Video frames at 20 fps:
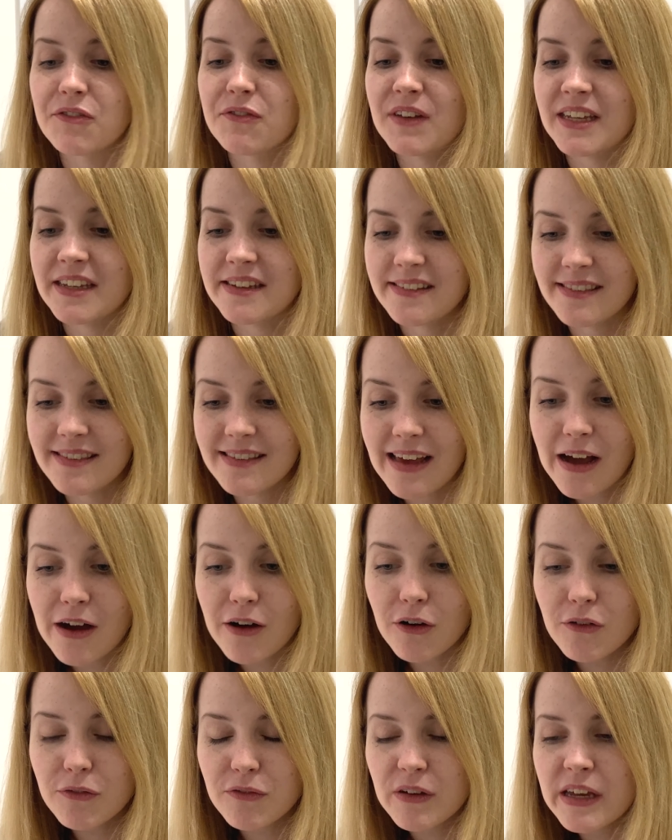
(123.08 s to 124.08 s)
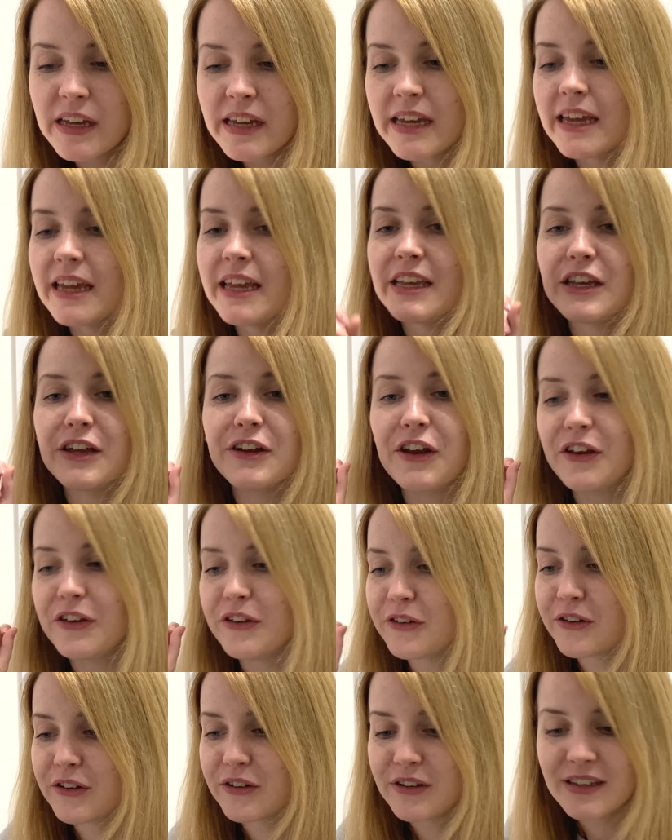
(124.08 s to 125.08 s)
itself. You
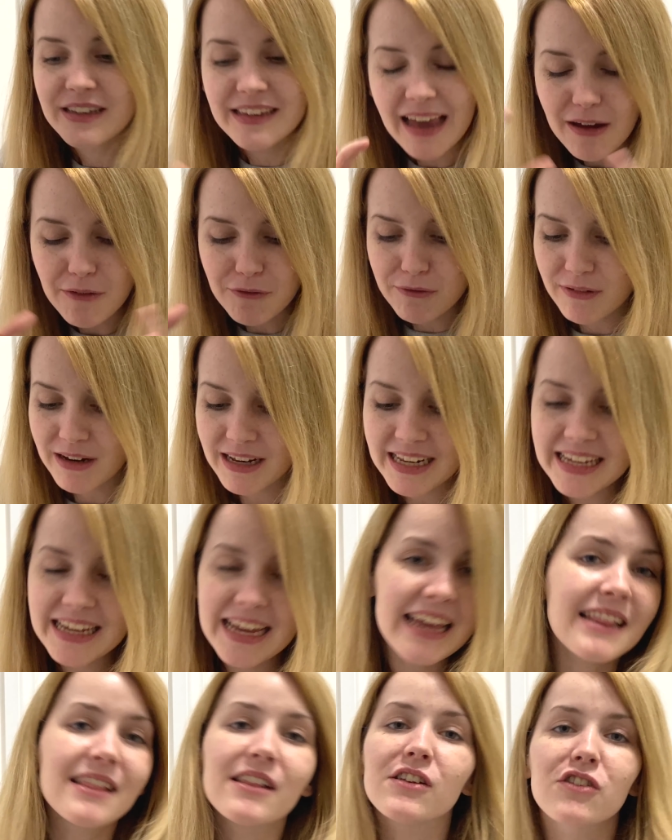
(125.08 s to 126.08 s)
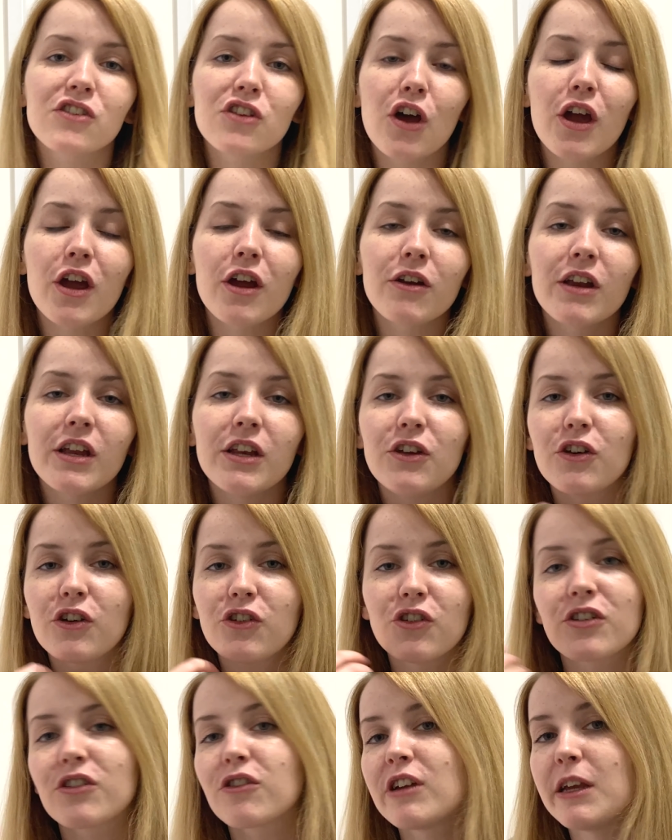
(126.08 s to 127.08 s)
get really in the zone and you can
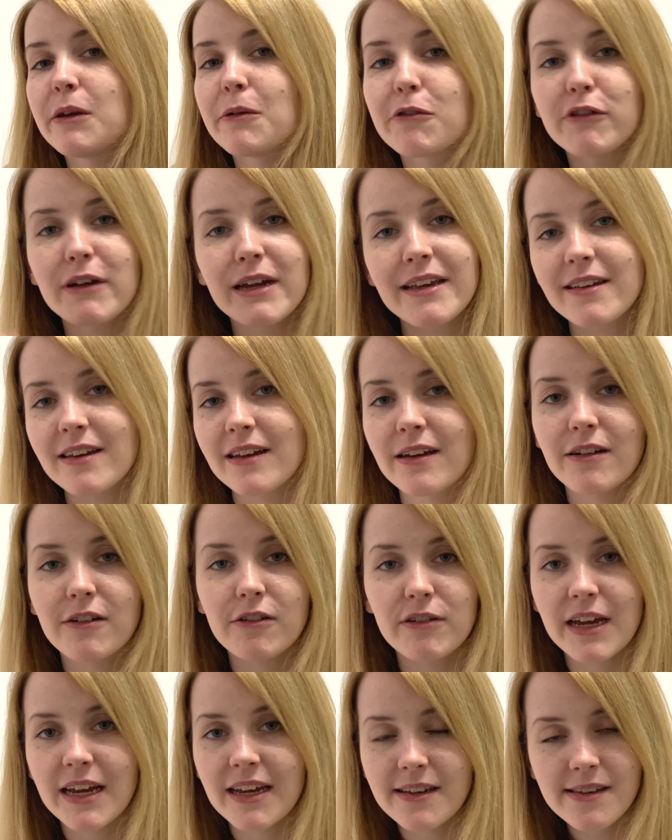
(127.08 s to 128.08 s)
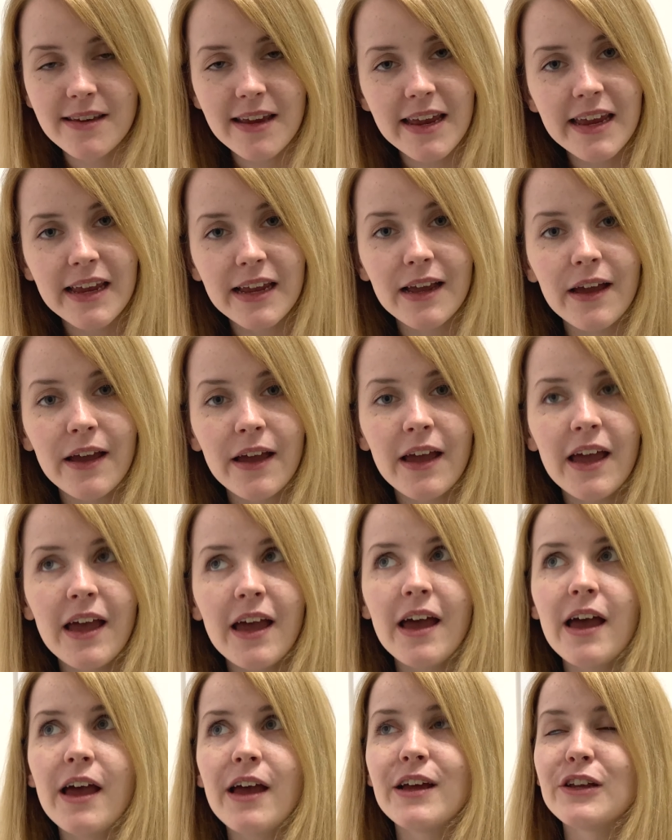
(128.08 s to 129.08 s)
just keep creating and creating.
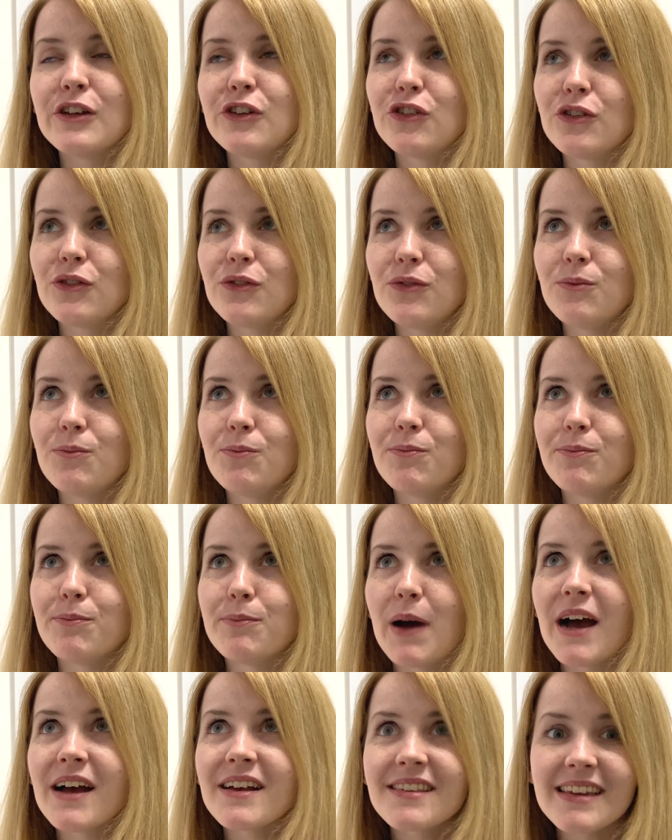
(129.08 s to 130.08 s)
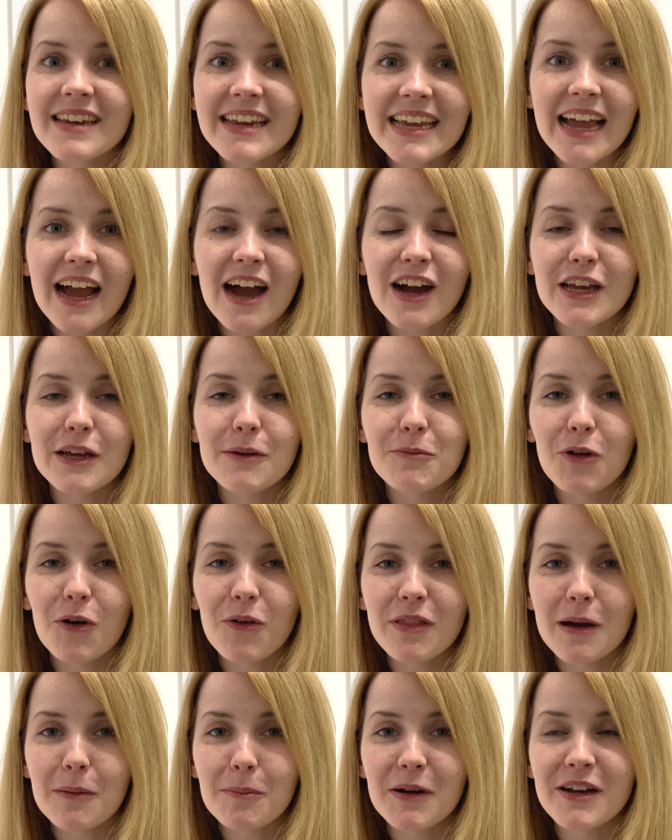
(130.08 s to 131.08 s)
Personally, I am not
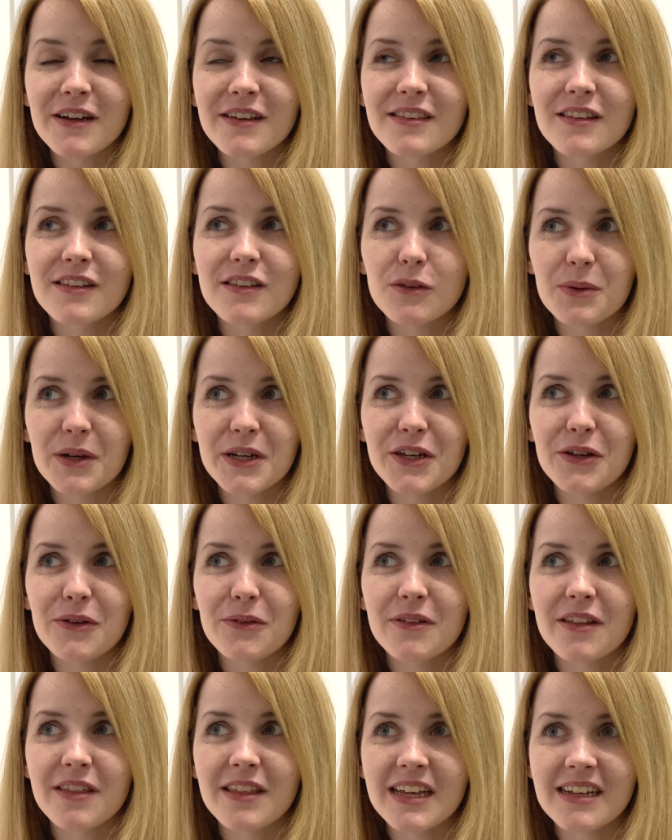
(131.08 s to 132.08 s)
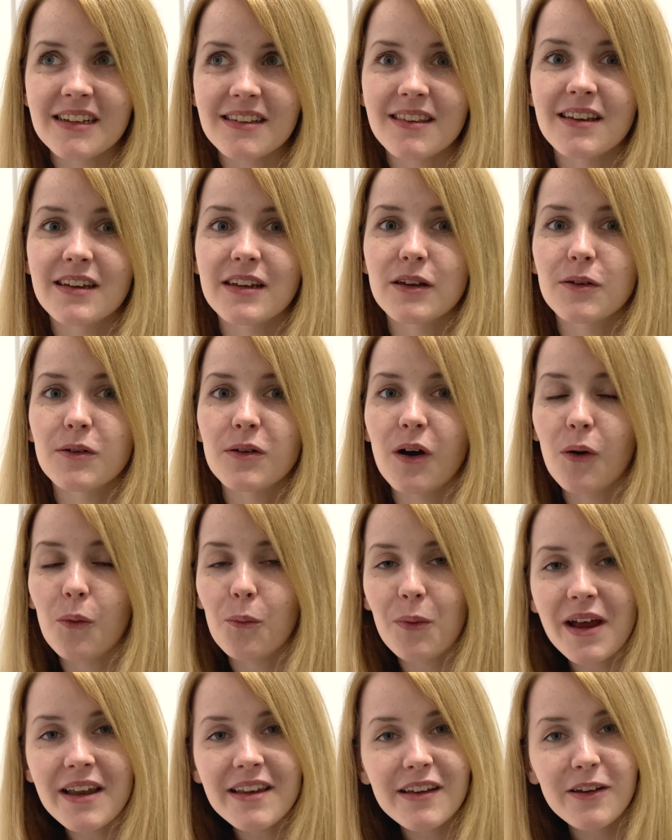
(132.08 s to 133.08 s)
that person, so I knew that things like
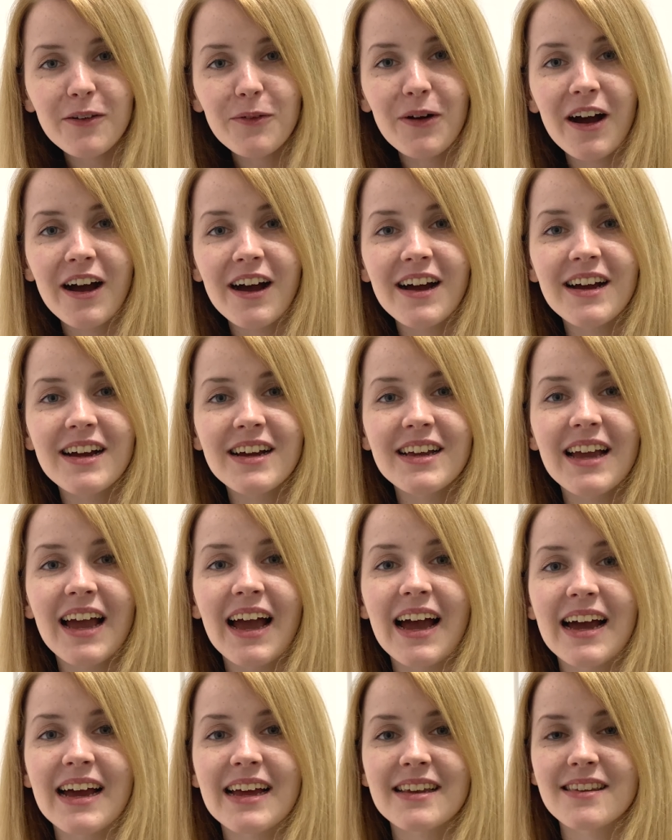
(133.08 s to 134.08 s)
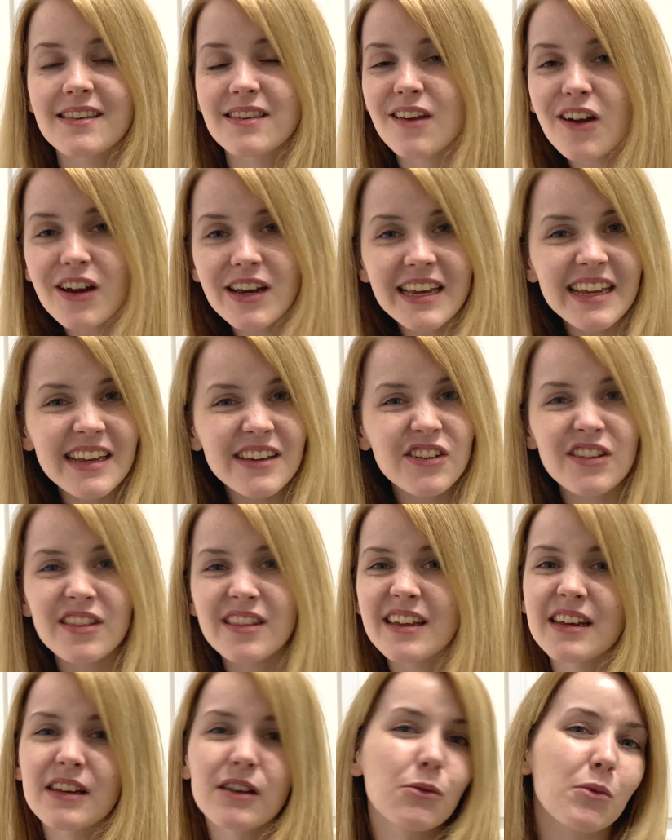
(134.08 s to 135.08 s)
wedding work and signage and
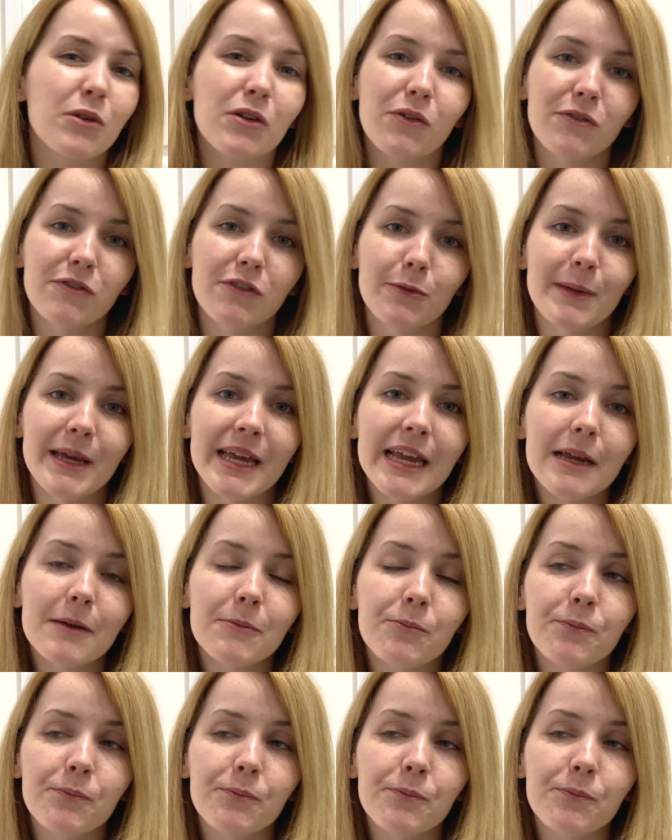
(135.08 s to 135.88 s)
things were not for me.